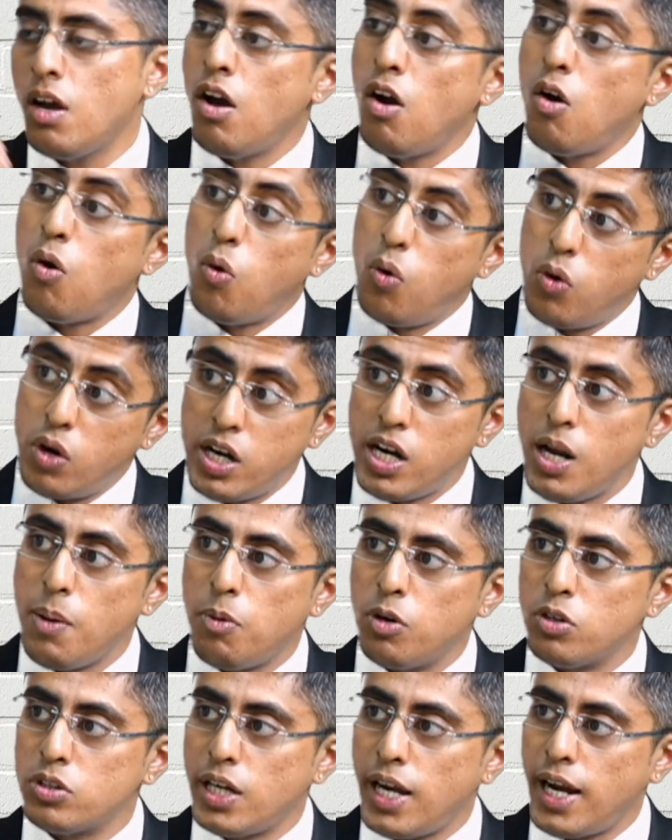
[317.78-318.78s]
Over and
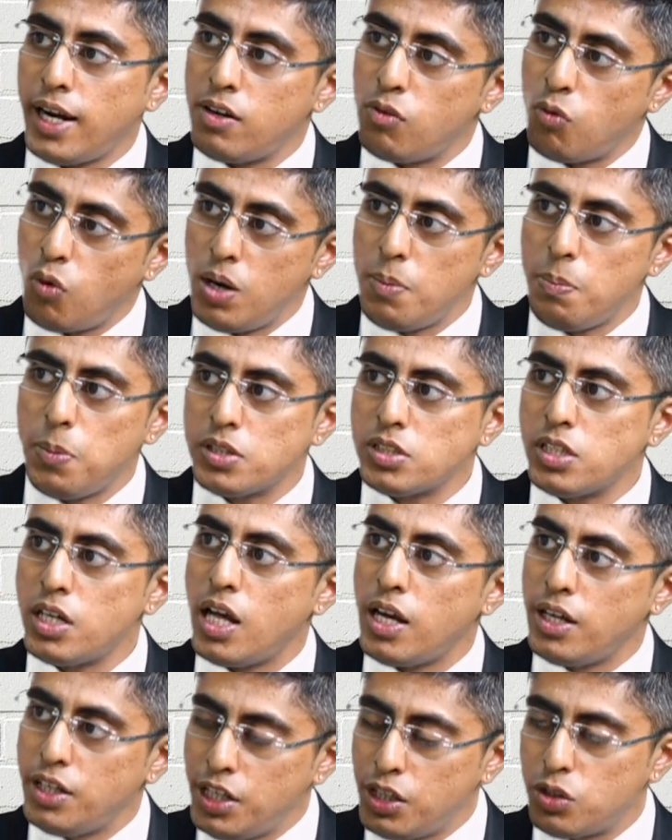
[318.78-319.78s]
above that, 1% I
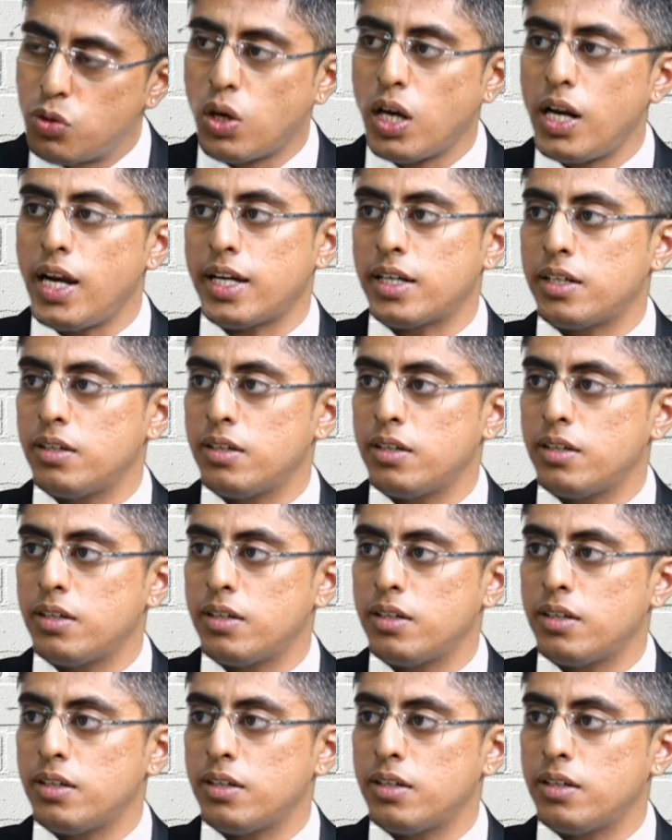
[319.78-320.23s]
need to collect.